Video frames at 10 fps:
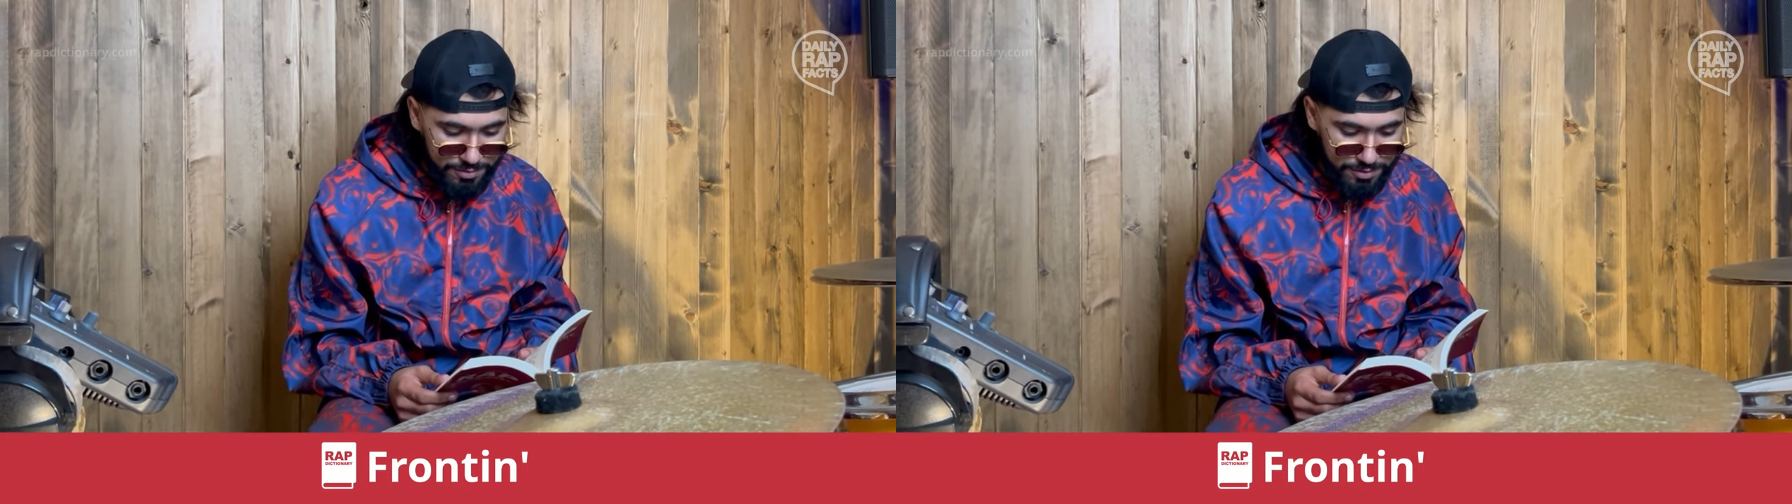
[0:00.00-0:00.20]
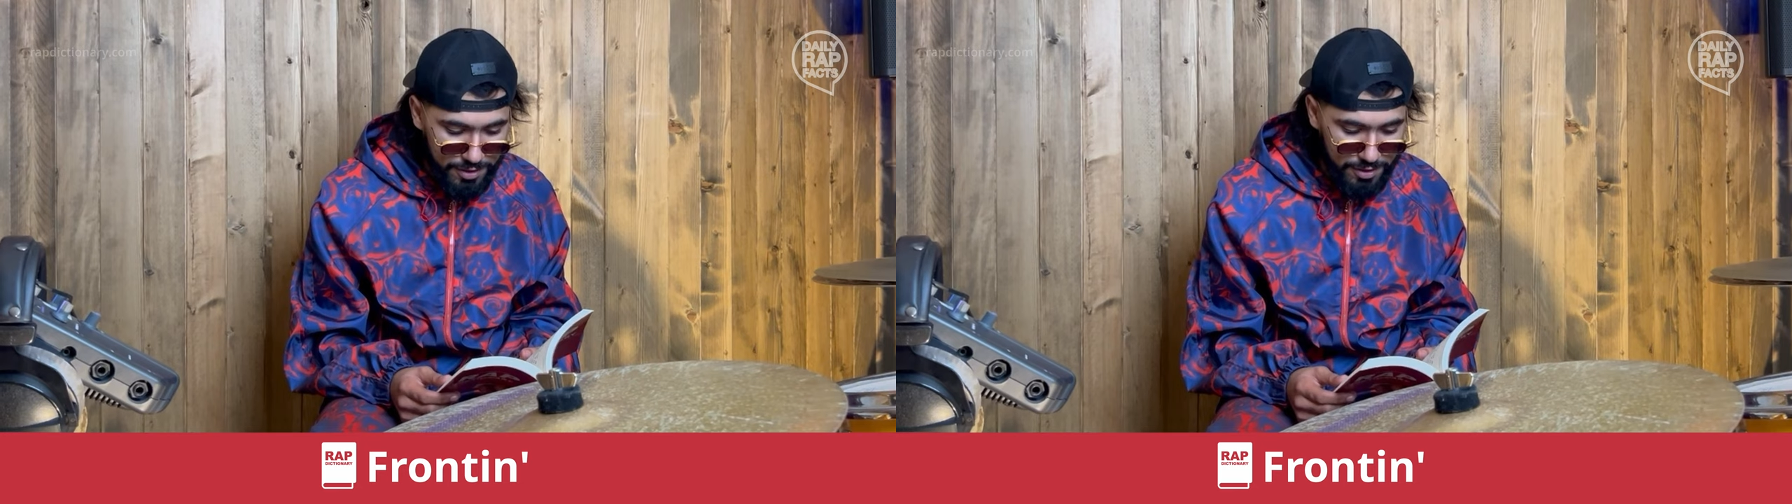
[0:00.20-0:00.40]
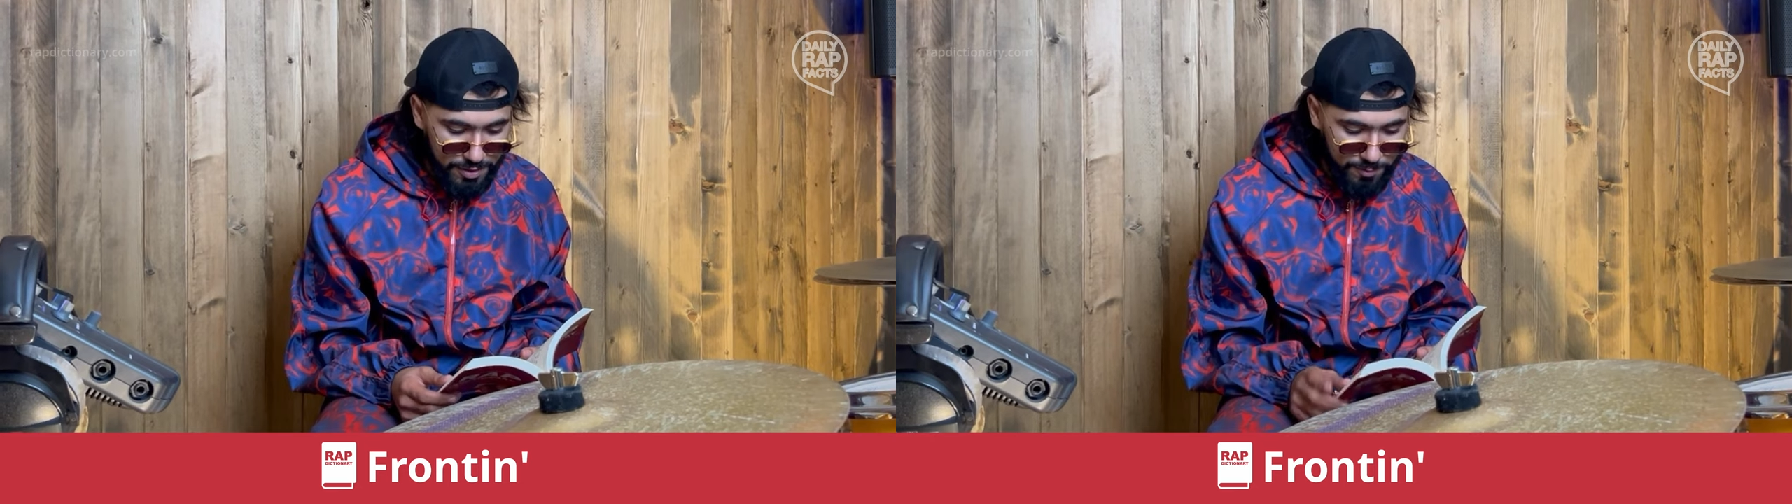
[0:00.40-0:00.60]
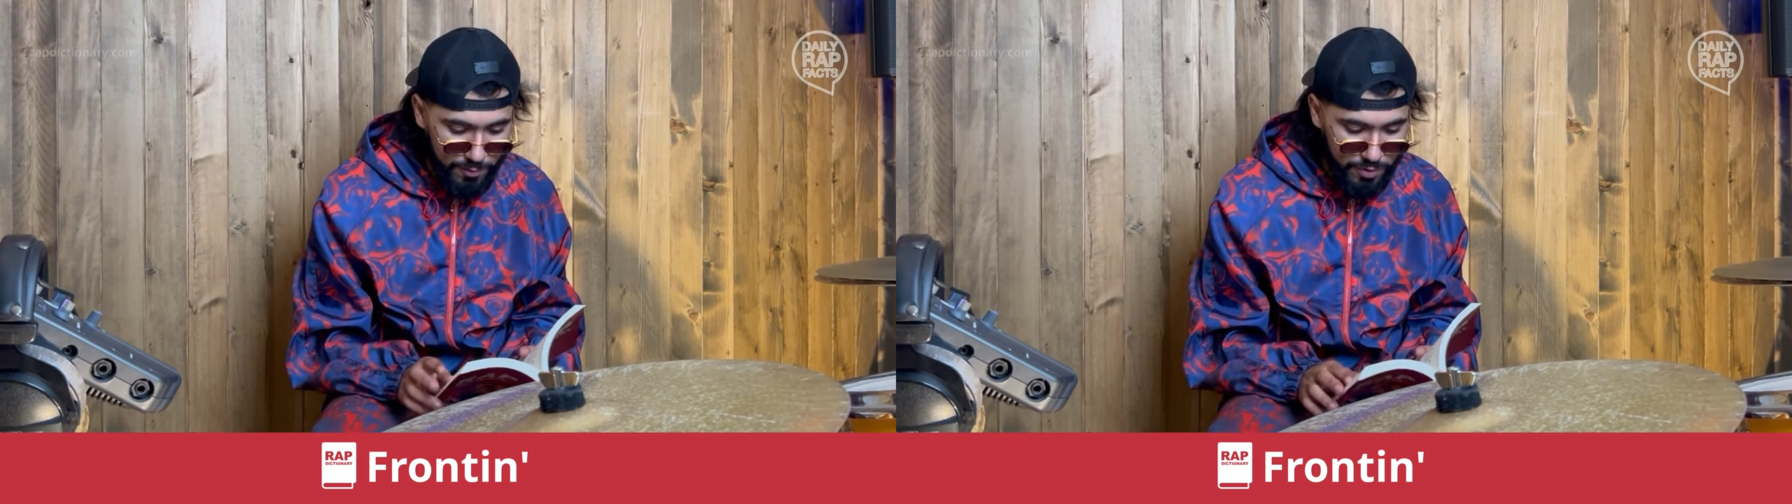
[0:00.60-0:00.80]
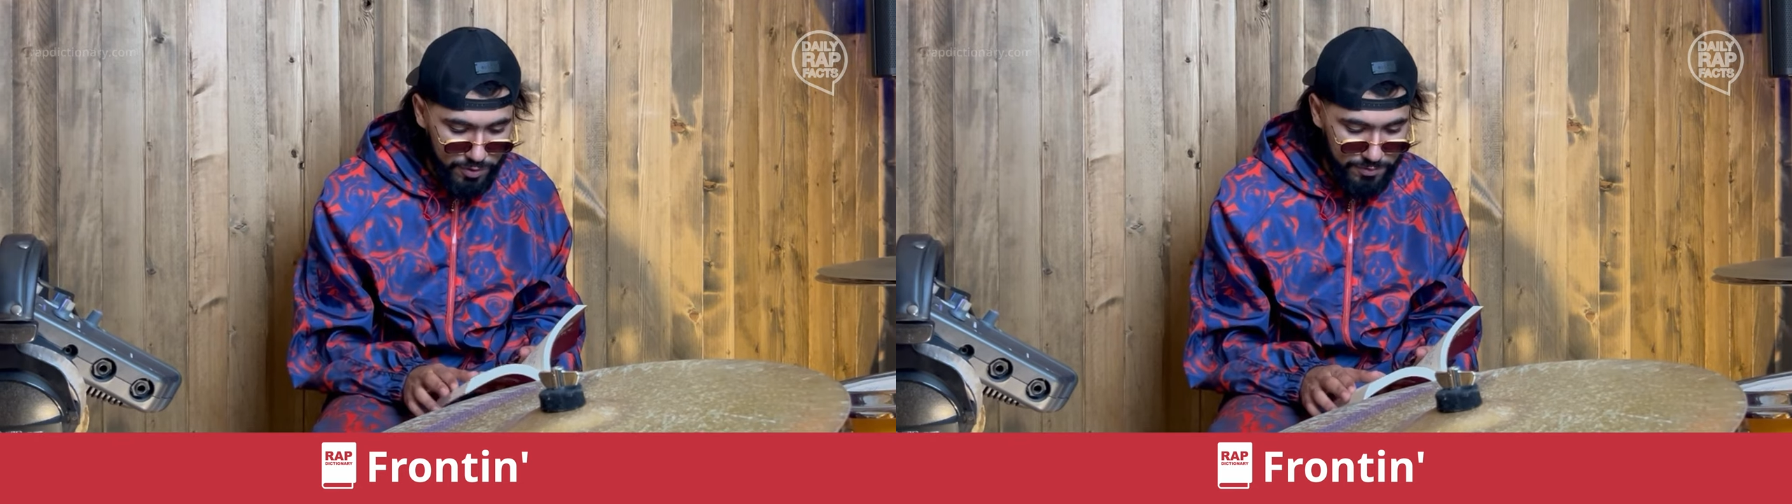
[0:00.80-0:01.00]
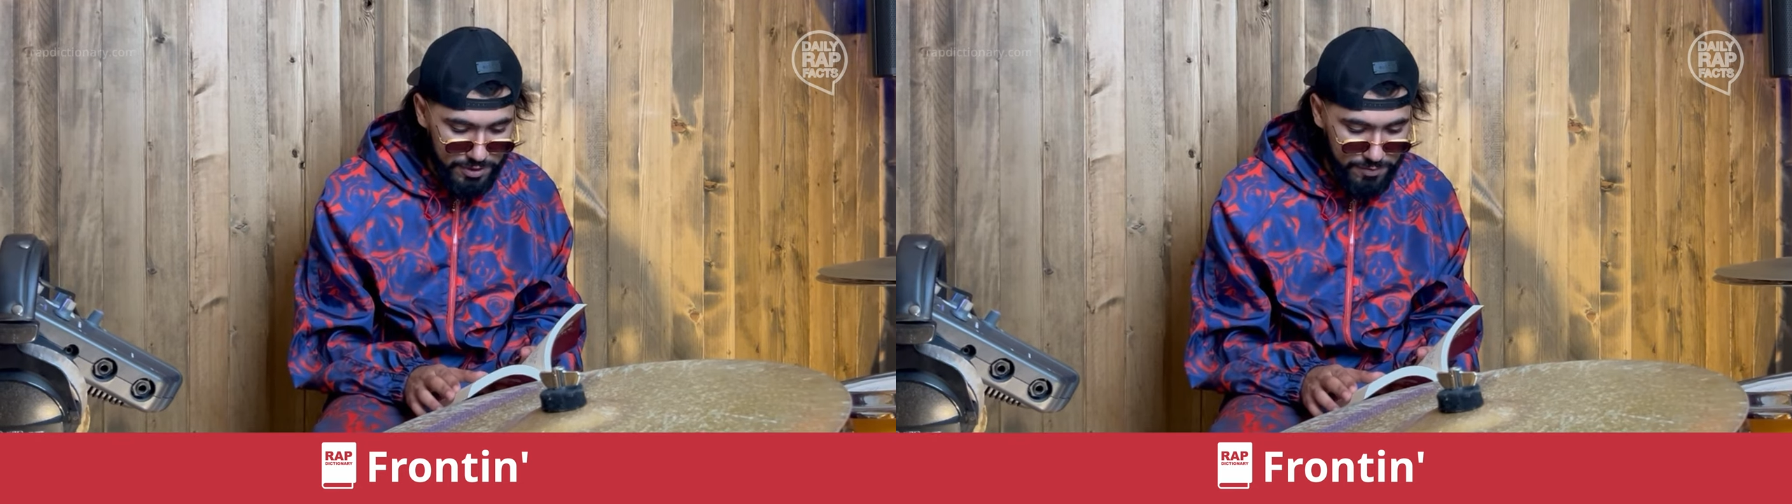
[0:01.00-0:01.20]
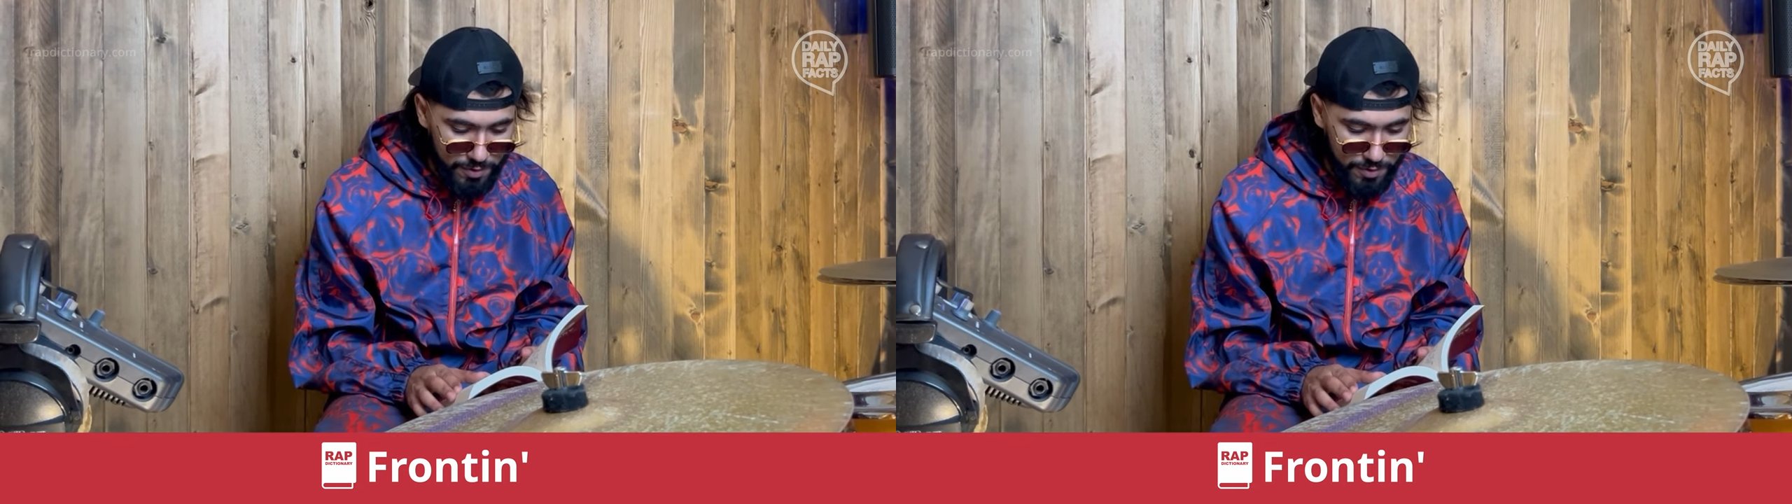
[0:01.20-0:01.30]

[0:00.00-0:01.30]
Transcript: And most of these